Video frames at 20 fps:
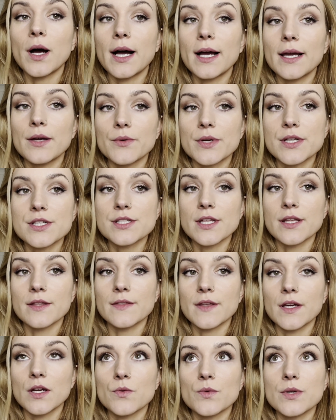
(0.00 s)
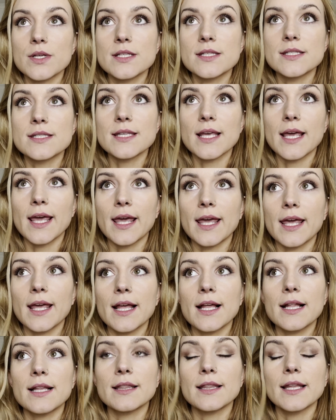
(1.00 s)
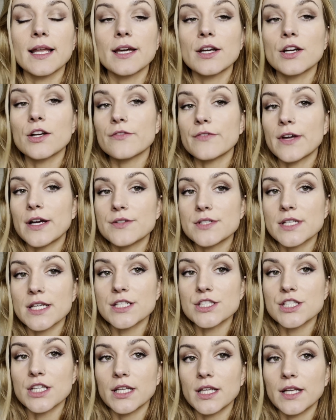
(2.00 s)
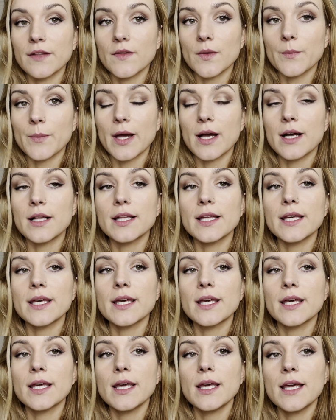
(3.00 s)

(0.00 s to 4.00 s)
I wish that there was a lighter foundation in the palette,